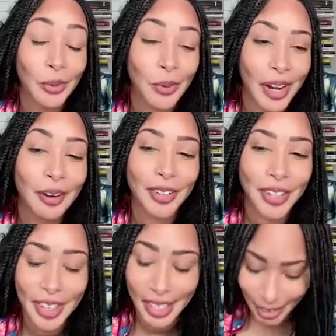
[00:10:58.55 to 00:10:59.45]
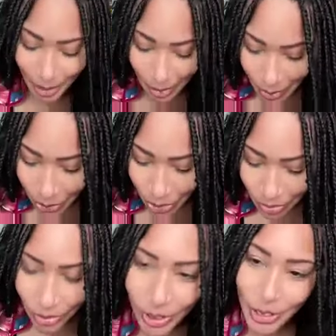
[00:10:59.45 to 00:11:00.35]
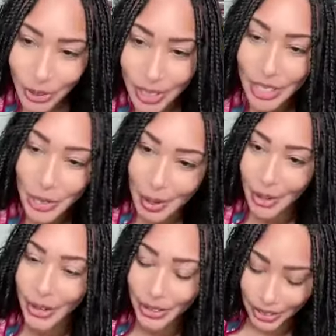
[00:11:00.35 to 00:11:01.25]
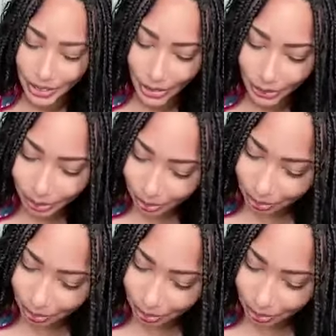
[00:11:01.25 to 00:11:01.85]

I want everything to be beautiful. So this is my author's note.